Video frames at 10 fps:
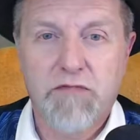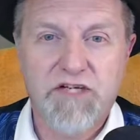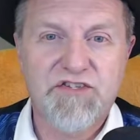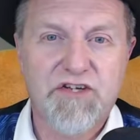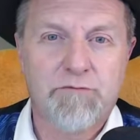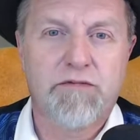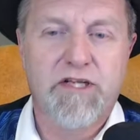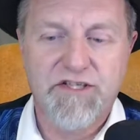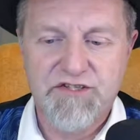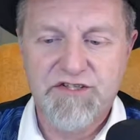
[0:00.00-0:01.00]
but some
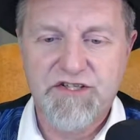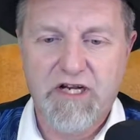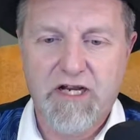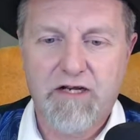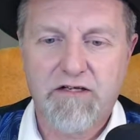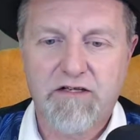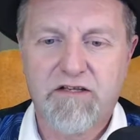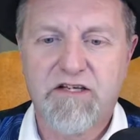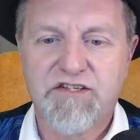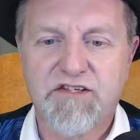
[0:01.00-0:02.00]
places, and
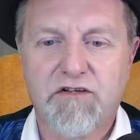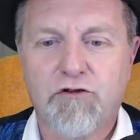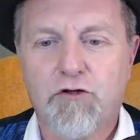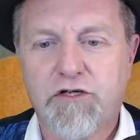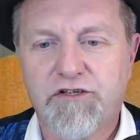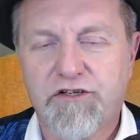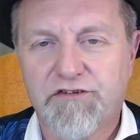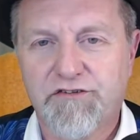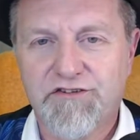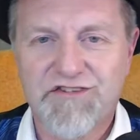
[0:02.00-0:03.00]
this looked
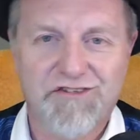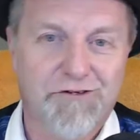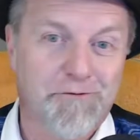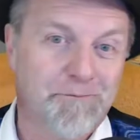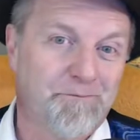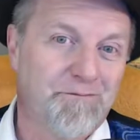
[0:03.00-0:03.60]
it so.